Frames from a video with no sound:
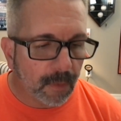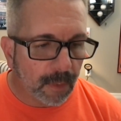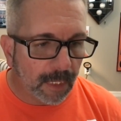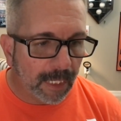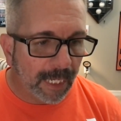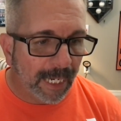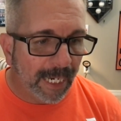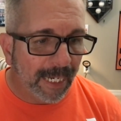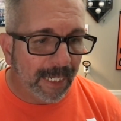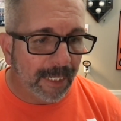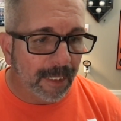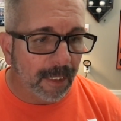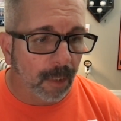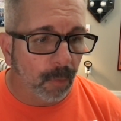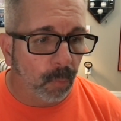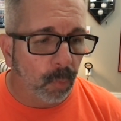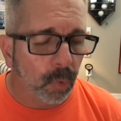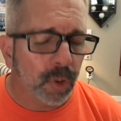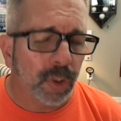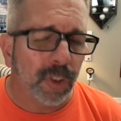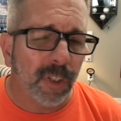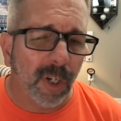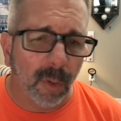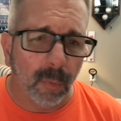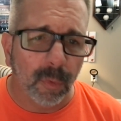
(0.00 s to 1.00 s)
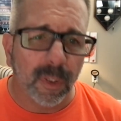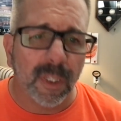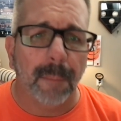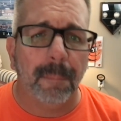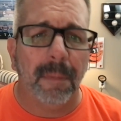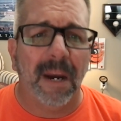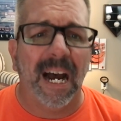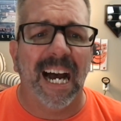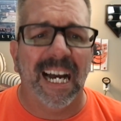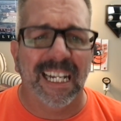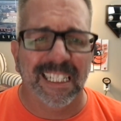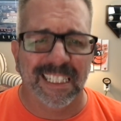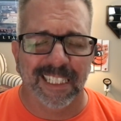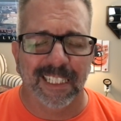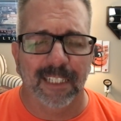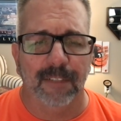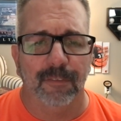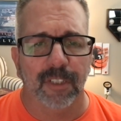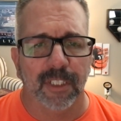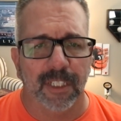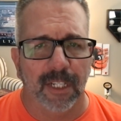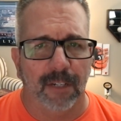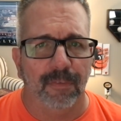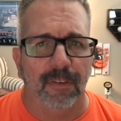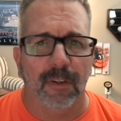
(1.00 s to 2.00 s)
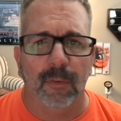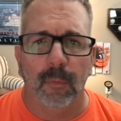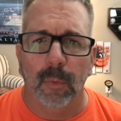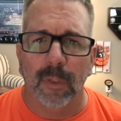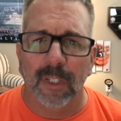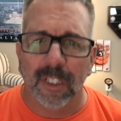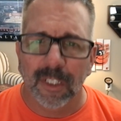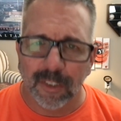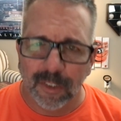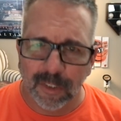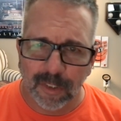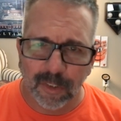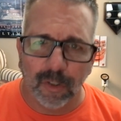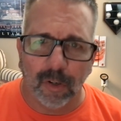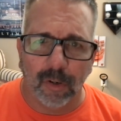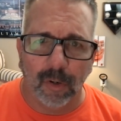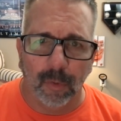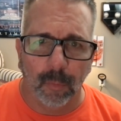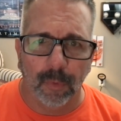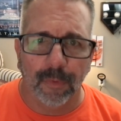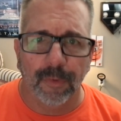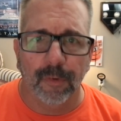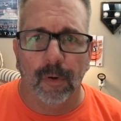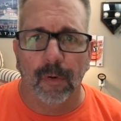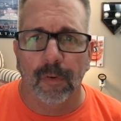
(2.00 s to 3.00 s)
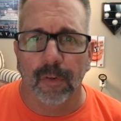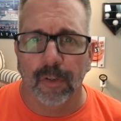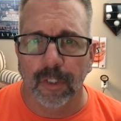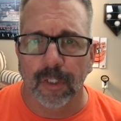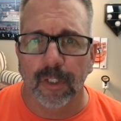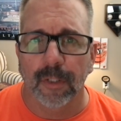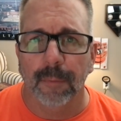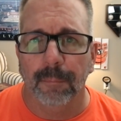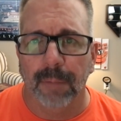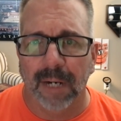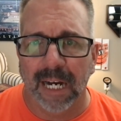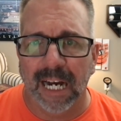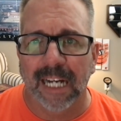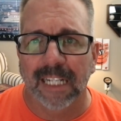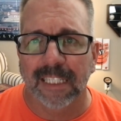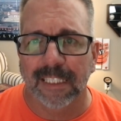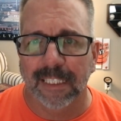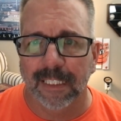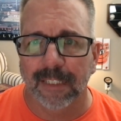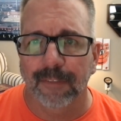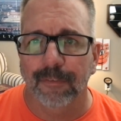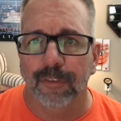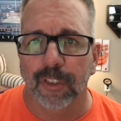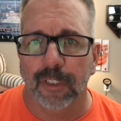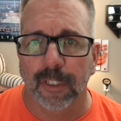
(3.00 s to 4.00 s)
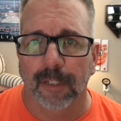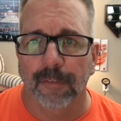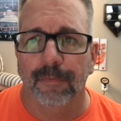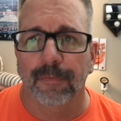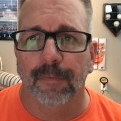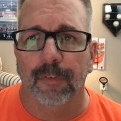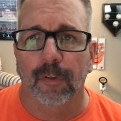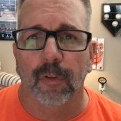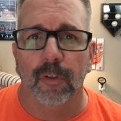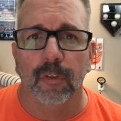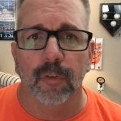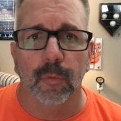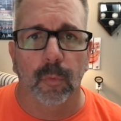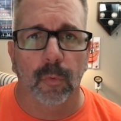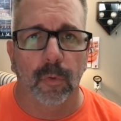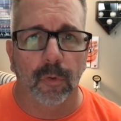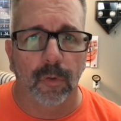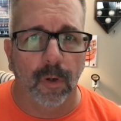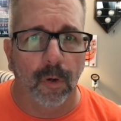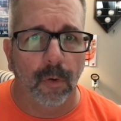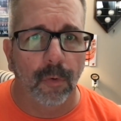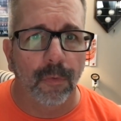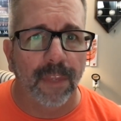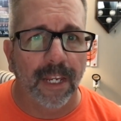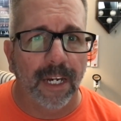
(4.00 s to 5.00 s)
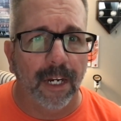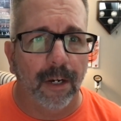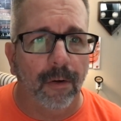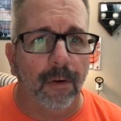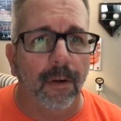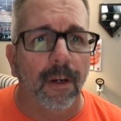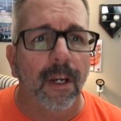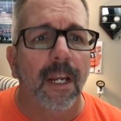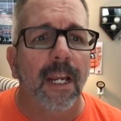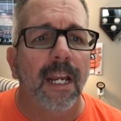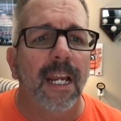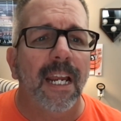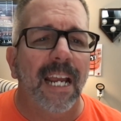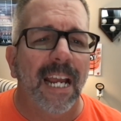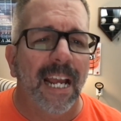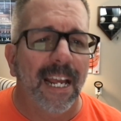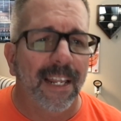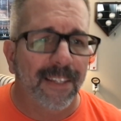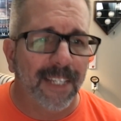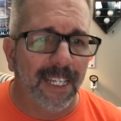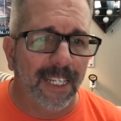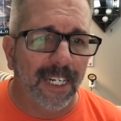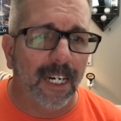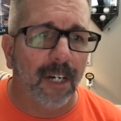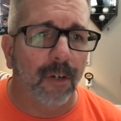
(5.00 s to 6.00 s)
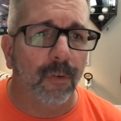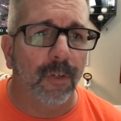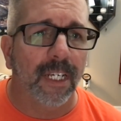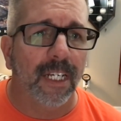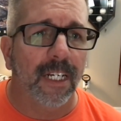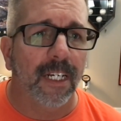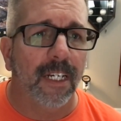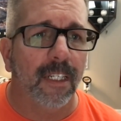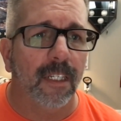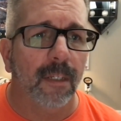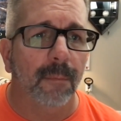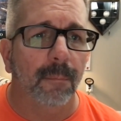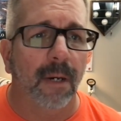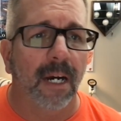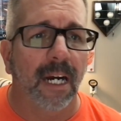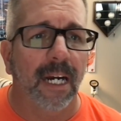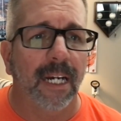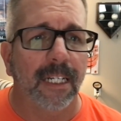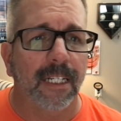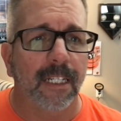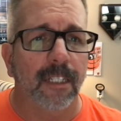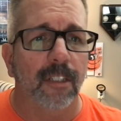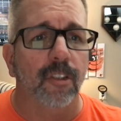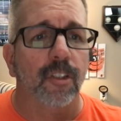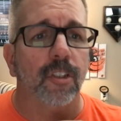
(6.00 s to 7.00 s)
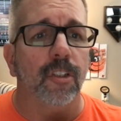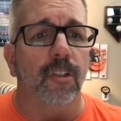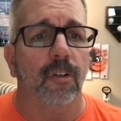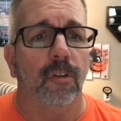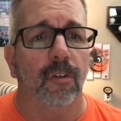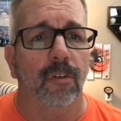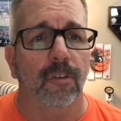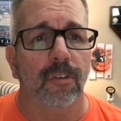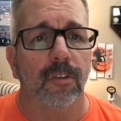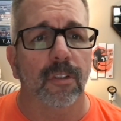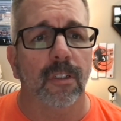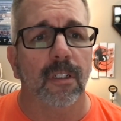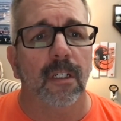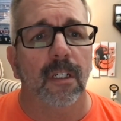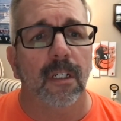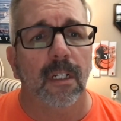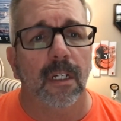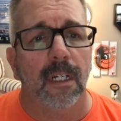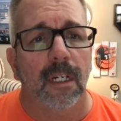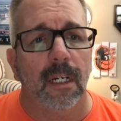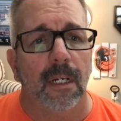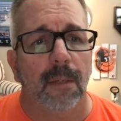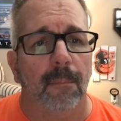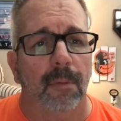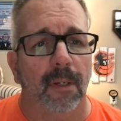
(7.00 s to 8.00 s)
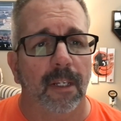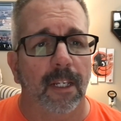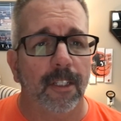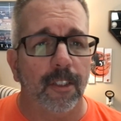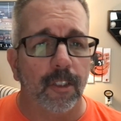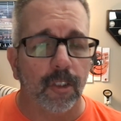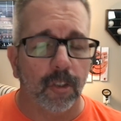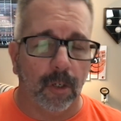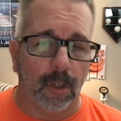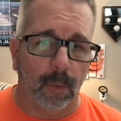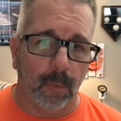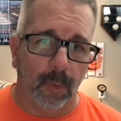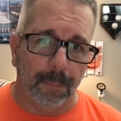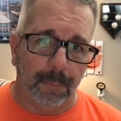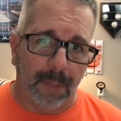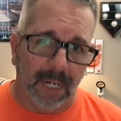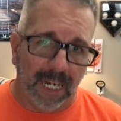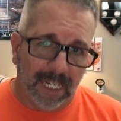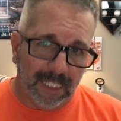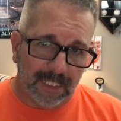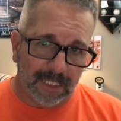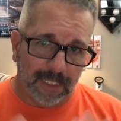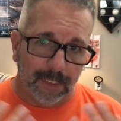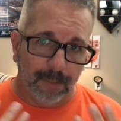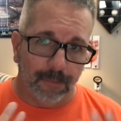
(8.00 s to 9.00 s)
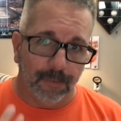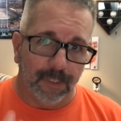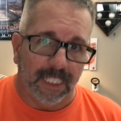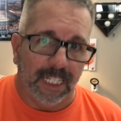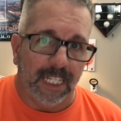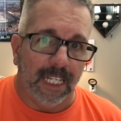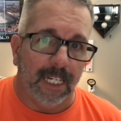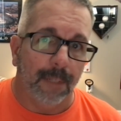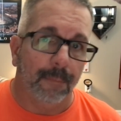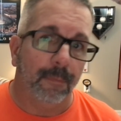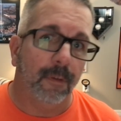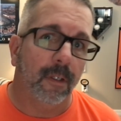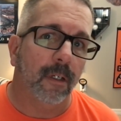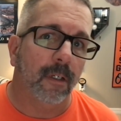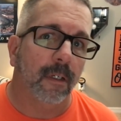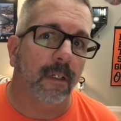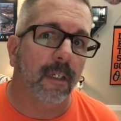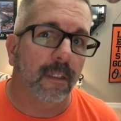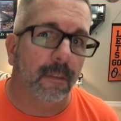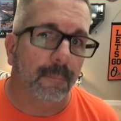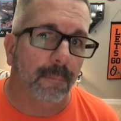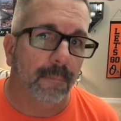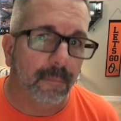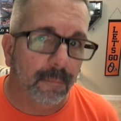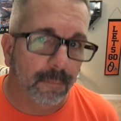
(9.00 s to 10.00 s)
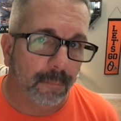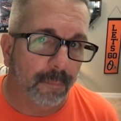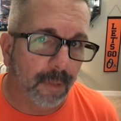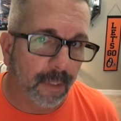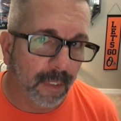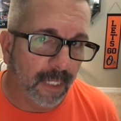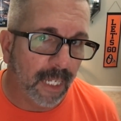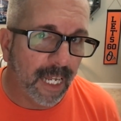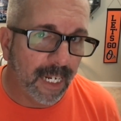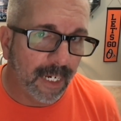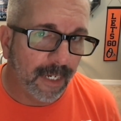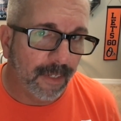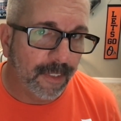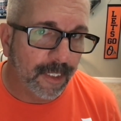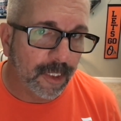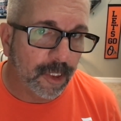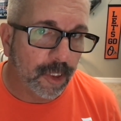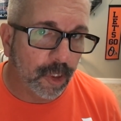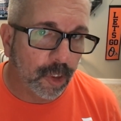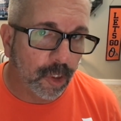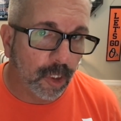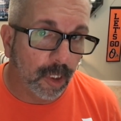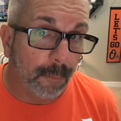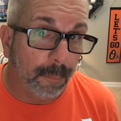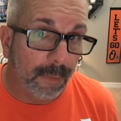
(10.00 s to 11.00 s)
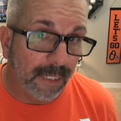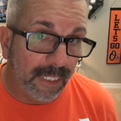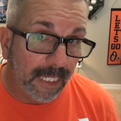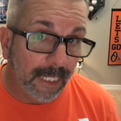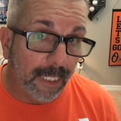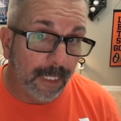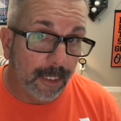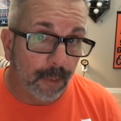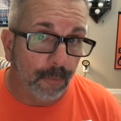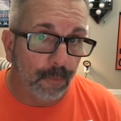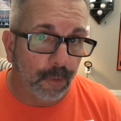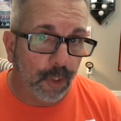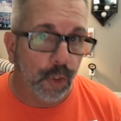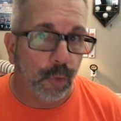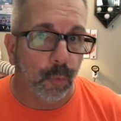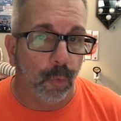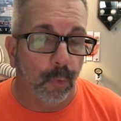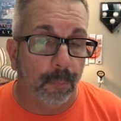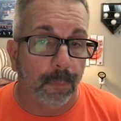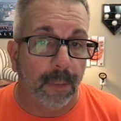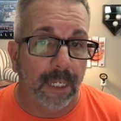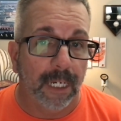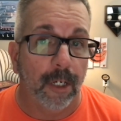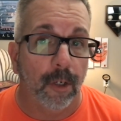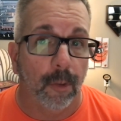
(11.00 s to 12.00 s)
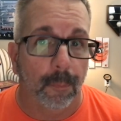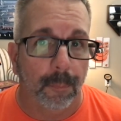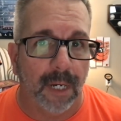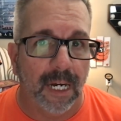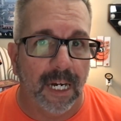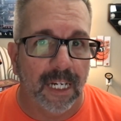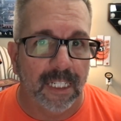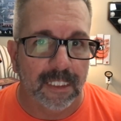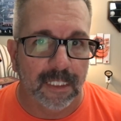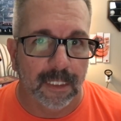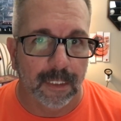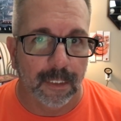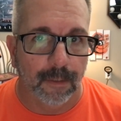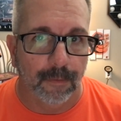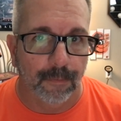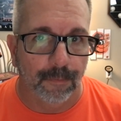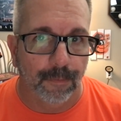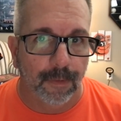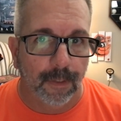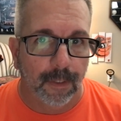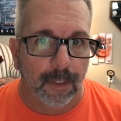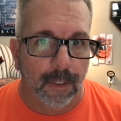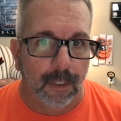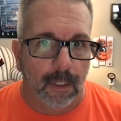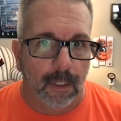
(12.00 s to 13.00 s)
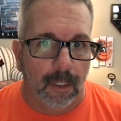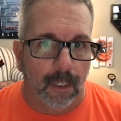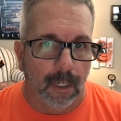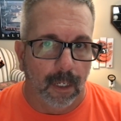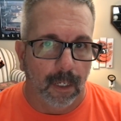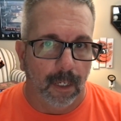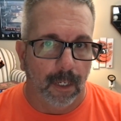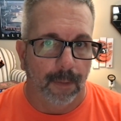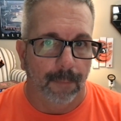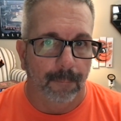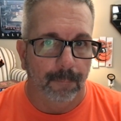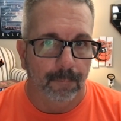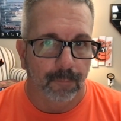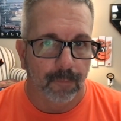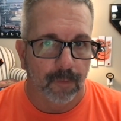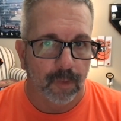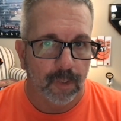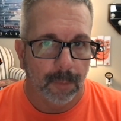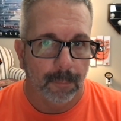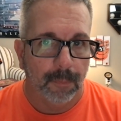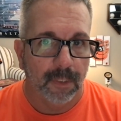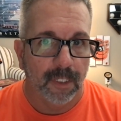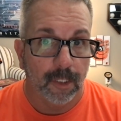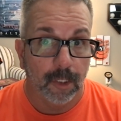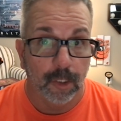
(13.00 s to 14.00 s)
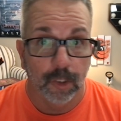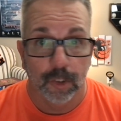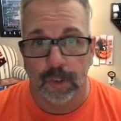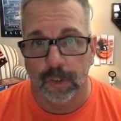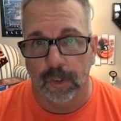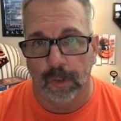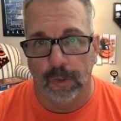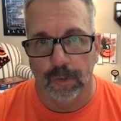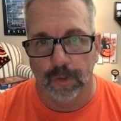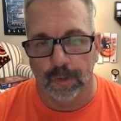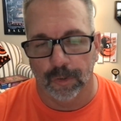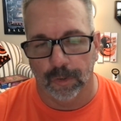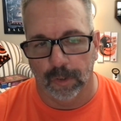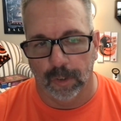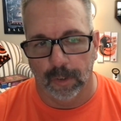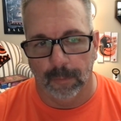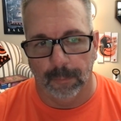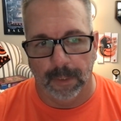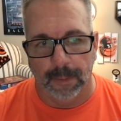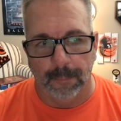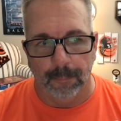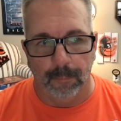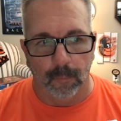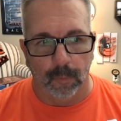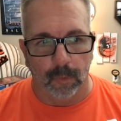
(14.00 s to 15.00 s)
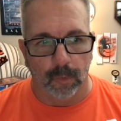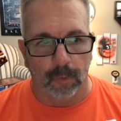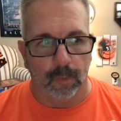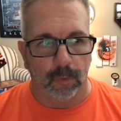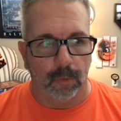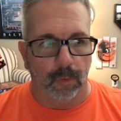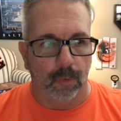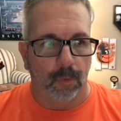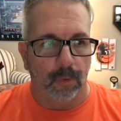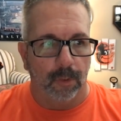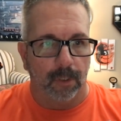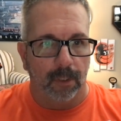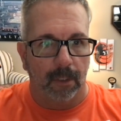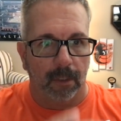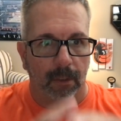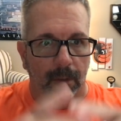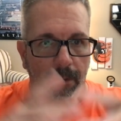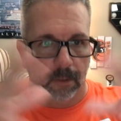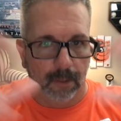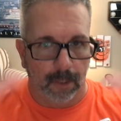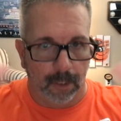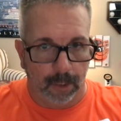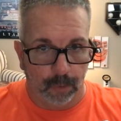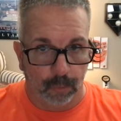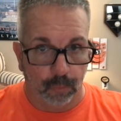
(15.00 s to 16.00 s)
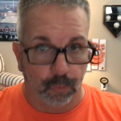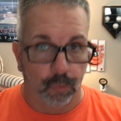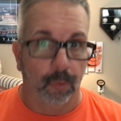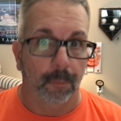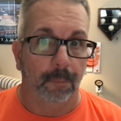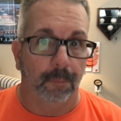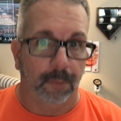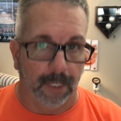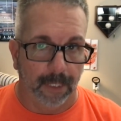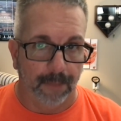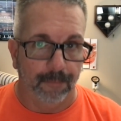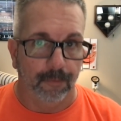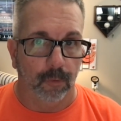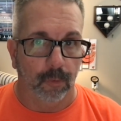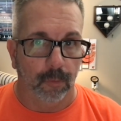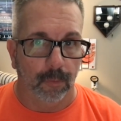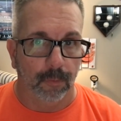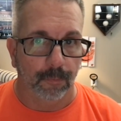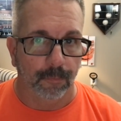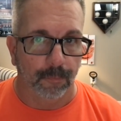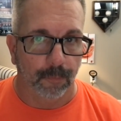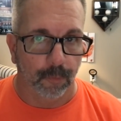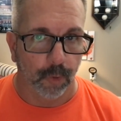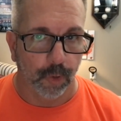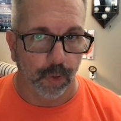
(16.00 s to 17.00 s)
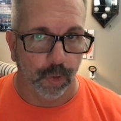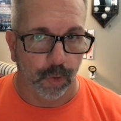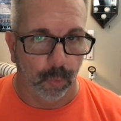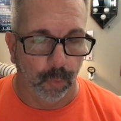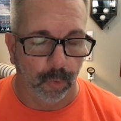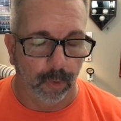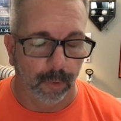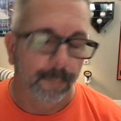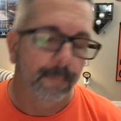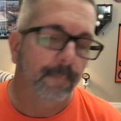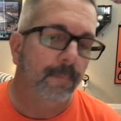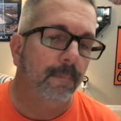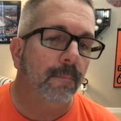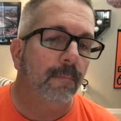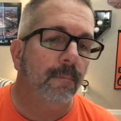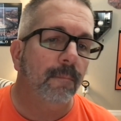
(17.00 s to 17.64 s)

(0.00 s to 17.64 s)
And we'll start with the positive stuff. I want to start with all the good positive stuff first. We'll go there, and then I'll get into my concerns. But let's start with positives. Again, a lot of this is going to be individual player positive. Some of the concerns are going to be more on a group level for sure.